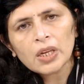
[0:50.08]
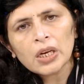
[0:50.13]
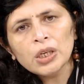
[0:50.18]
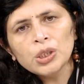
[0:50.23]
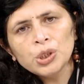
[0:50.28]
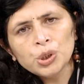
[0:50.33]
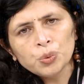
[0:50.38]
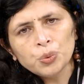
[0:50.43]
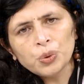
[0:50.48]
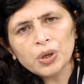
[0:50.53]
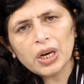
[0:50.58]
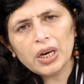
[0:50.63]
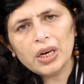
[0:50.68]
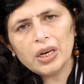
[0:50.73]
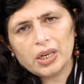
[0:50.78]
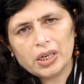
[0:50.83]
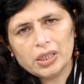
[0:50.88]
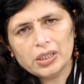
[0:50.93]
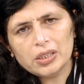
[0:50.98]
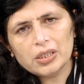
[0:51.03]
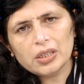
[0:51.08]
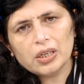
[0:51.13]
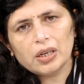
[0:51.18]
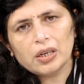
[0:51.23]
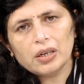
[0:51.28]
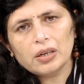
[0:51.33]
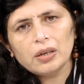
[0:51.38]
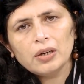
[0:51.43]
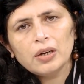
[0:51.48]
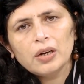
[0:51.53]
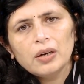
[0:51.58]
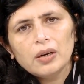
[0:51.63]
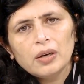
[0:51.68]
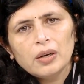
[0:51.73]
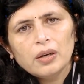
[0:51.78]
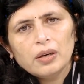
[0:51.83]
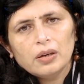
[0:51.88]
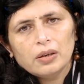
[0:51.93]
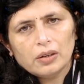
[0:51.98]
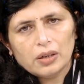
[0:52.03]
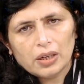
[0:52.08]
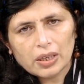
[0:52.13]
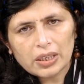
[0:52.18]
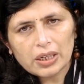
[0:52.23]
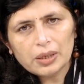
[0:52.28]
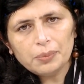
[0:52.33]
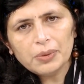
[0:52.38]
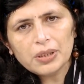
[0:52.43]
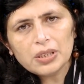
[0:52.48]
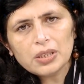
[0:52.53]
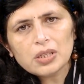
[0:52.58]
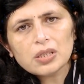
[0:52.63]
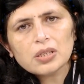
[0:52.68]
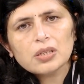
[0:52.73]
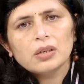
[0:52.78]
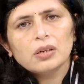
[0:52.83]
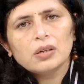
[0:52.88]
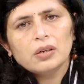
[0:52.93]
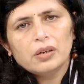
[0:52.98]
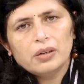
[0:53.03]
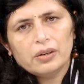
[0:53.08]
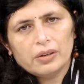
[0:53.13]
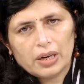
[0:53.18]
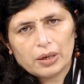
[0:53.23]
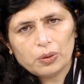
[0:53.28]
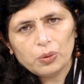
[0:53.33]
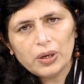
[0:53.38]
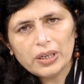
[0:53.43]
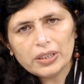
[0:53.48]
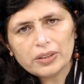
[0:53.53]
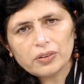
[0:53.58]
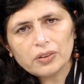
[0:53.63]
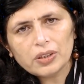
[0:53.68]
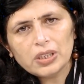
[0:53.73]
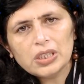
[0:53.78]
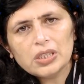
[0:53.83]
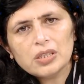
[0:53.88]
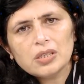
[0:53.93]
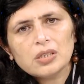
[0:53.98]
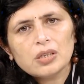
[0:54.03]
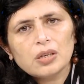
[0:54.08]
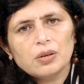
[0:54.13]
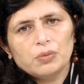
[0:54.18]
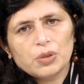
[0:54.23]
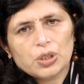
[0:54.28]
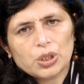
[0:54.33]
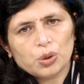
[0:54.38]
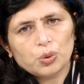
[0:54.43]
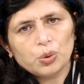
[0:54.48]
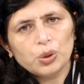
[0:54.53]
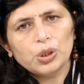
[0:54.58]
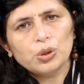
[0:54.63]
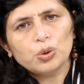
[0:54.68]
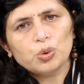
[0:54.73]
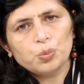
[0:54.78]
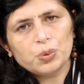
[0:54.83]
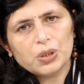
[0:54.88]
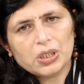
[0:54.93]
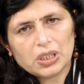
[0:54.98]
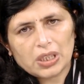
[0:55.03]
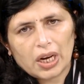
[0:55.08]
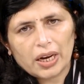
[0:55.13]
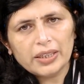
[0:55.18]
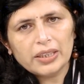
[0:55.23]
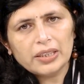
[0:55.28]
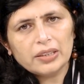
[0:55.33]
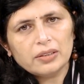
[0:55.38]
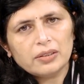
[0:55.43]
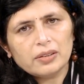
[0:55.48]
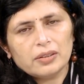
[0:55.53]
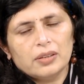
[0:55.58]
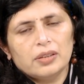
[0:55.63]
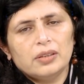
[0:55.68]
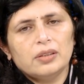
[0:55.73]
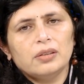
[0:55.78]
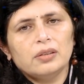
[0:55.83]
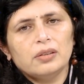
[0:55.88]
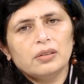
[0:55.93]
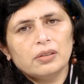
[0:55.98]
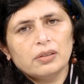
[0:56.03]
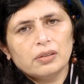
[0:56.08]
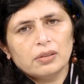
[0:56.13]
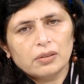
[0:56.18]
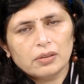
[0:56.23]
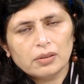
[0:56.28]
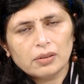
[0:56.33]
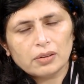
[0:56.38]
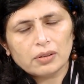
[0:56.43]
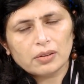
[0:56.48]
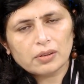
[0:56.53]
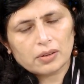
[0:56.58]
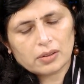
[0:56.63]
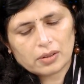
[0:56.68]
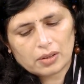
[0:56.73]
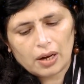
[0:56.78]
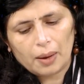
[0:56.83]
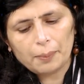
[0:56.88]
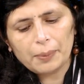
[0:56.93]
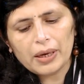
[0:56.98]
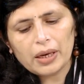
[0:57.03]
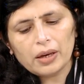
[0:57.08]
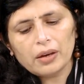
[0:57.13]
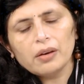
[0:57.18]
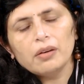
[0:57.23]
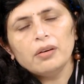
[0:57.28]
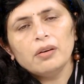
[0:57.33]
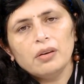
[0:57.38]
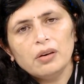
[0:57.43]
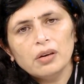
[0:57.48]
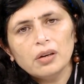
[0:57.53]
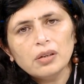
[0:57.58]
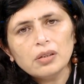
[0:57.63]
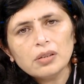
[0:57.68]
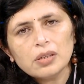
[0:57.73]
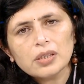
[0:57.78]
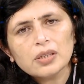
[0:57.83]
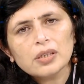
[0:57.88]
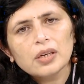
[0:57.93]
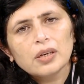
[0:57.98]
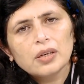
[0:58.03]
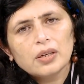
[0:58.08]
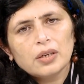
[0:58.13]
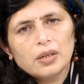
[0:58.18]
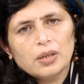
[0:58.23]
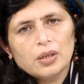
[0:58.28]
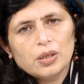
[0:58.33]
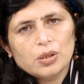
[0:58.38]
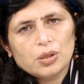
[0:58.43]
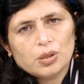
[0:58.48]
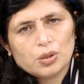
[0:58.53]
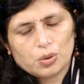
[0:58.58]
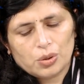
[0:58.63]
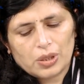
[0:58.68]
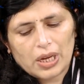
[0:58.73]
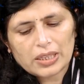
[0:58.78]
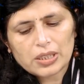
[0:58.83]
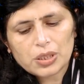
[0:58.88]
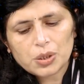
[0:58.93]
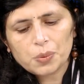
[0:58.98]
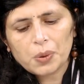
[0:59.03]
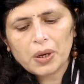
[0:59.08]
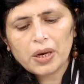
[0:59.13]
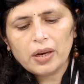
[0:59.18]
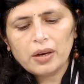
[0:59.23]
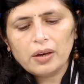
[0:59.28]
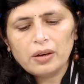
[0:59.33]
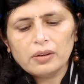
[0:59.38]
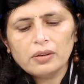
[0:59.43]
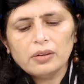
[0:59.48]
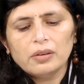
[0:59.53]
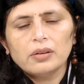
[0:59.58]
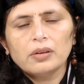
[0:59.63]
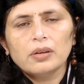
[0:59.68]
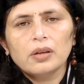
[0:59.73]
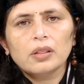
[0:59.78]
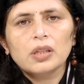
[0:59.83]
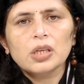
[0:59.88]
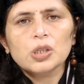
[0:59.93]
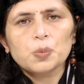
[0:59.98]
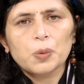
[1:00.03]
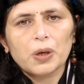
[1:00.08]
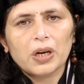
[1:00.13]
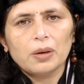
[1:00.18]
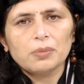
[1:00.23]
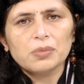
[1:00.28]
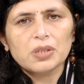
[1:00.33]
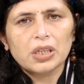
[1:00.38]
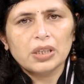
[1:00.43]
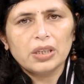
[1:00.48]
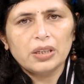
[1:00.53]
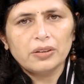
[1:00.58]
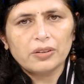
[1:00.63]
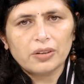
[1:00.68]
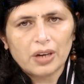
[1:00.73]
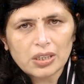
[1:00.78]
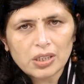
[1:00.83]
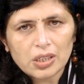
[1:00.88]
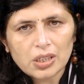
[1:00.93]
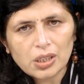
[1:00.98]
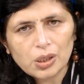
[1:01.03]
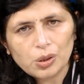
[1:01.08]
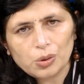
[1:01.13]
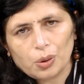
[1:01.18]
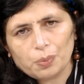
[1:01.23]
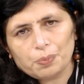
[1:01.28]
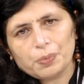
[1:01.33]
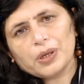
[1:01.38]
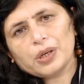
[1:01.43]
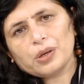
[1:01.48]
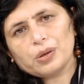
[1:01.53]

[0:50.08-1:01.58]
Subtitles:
UK-India agreements, regulatories, which are going to be signed in coming years. So that's why this becomes an interesting topic